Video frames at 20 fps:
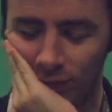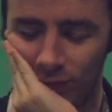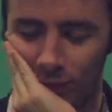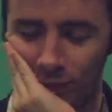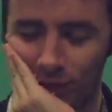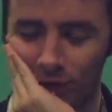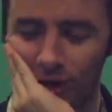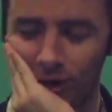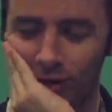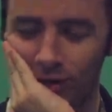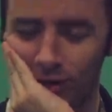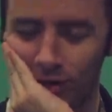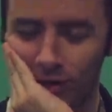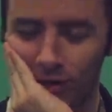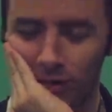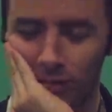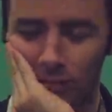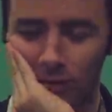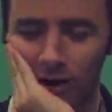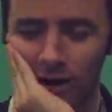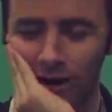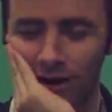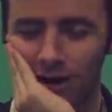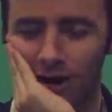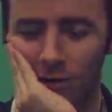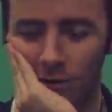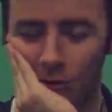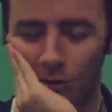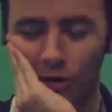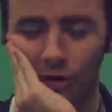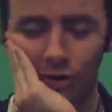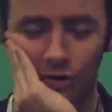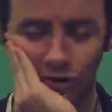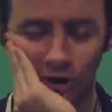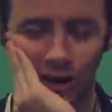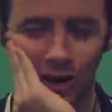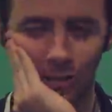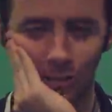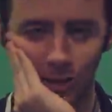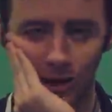Brian Brian had one
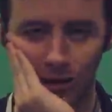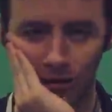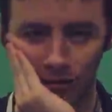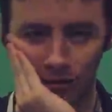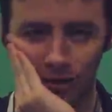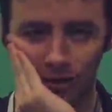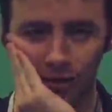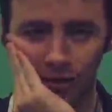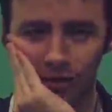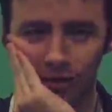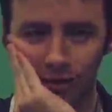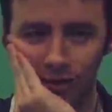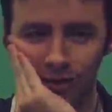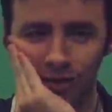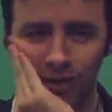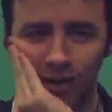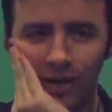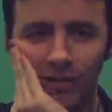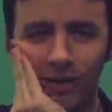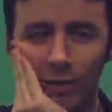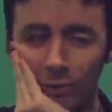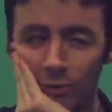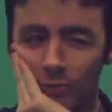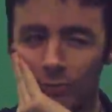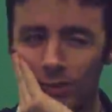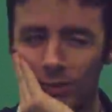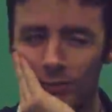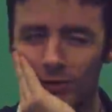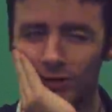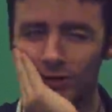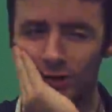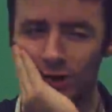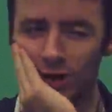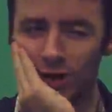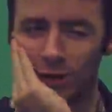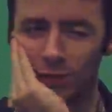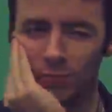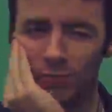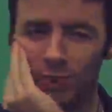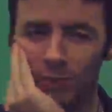job last year, and that was pretty much
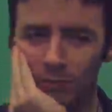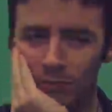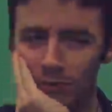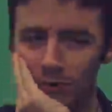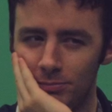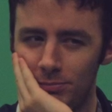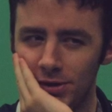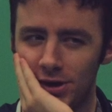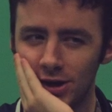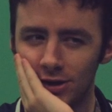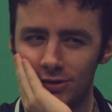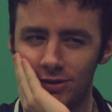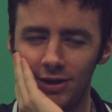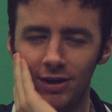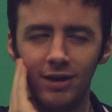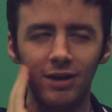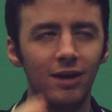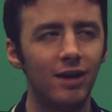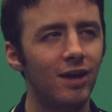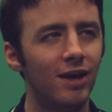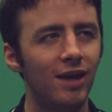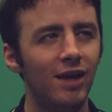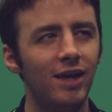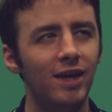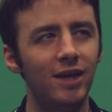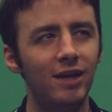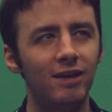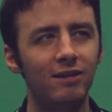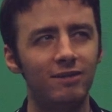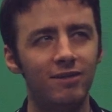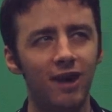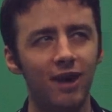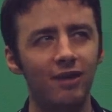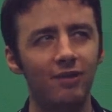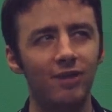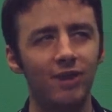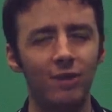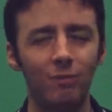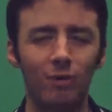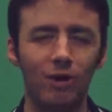teleprompter because he he decided
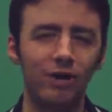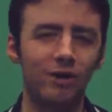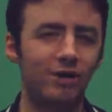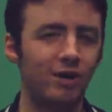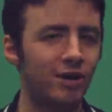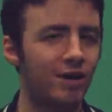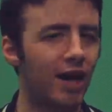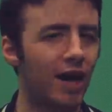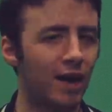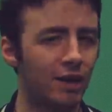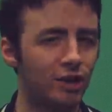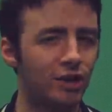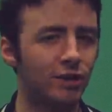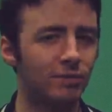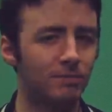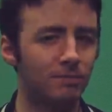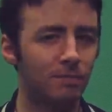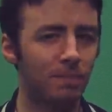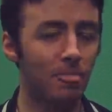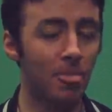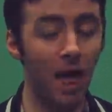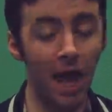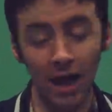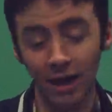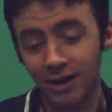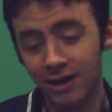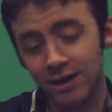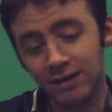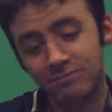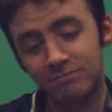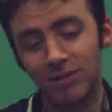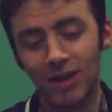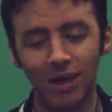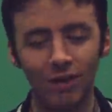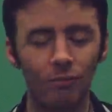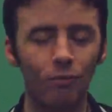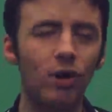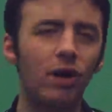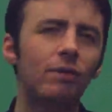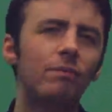that he wanted to dodge it. And he
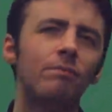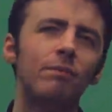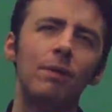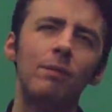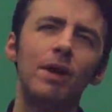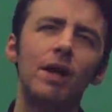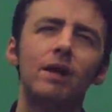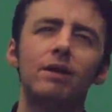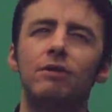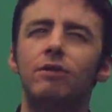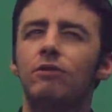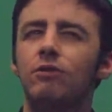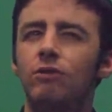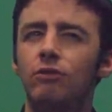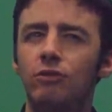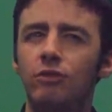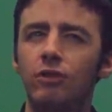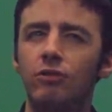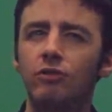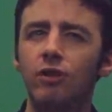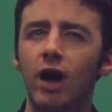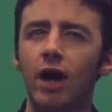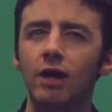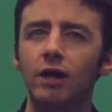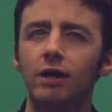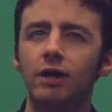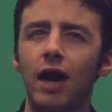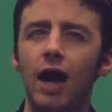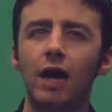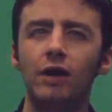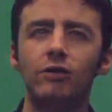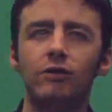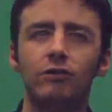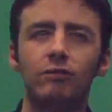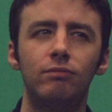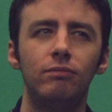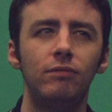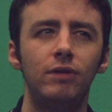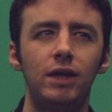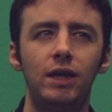well, maybe not decided. I just
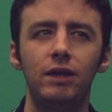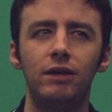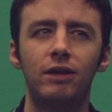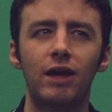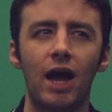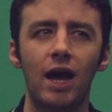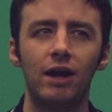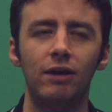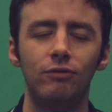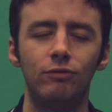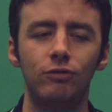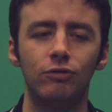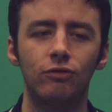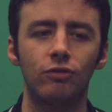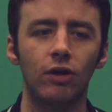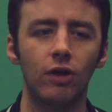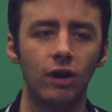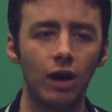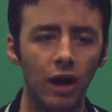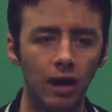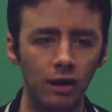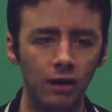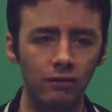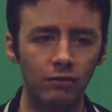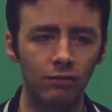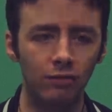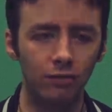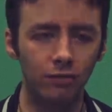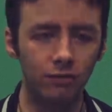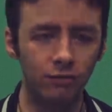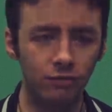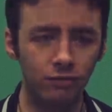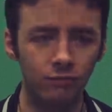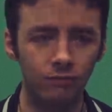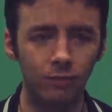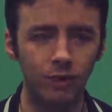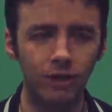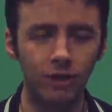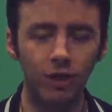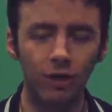he kind of was just like, oh, I guess I'll just
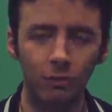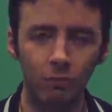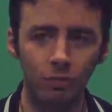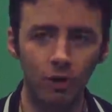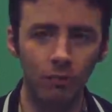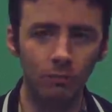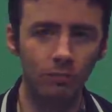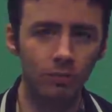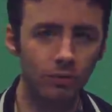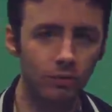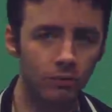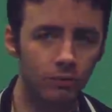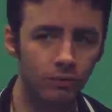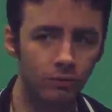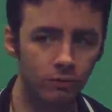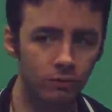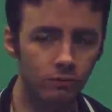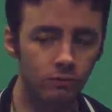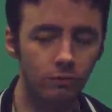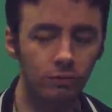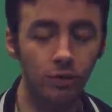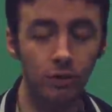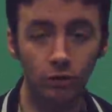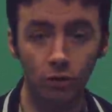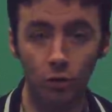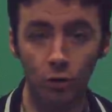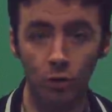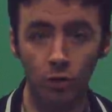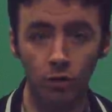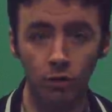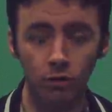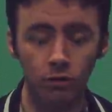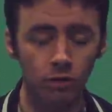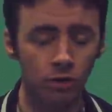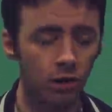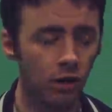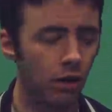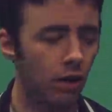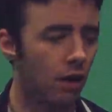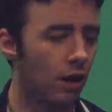be teleprompter in the corner.
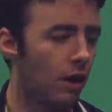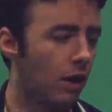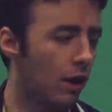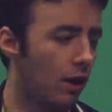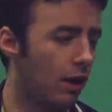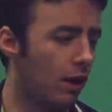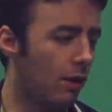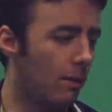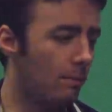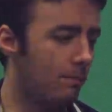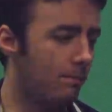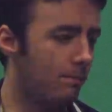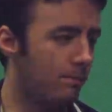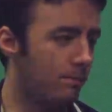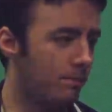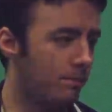Um,